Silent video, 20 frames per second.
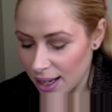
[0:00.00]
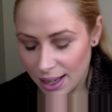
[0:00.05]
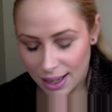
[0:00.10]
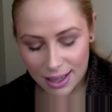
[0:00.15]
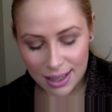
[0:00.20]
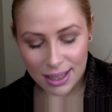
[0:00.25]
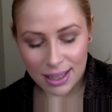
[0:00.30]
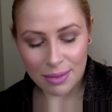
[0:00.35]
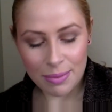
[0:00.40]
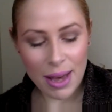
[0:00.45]

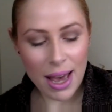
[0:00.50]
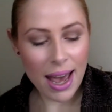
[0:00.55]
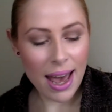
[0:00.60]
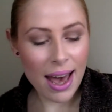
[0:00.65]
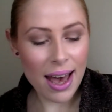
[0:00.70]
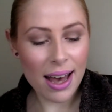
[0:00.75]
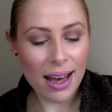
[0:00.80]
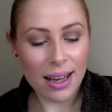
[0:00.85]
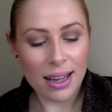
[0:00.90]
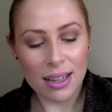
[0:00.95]
I
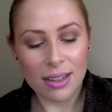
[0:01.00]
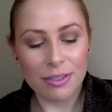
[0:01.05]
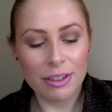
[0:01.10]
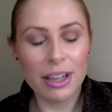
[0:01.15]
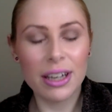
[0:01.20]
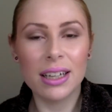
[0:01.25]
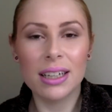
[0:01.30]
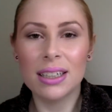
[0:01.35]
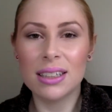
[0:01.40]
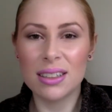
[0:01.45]
have
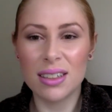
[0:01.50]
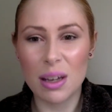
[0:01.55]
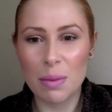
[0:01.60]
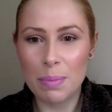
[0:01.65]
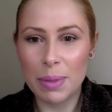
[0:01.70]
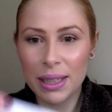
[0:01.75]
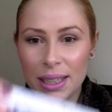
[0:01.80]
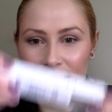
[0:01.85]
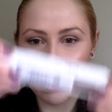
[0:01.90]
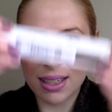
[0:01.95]
a $1
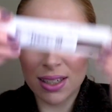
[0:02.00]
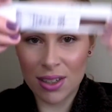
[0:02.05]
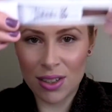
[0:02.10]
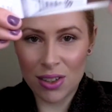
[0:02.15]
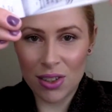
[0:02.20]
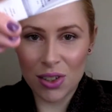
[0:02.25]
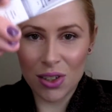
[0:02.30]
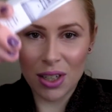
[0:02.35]
Billion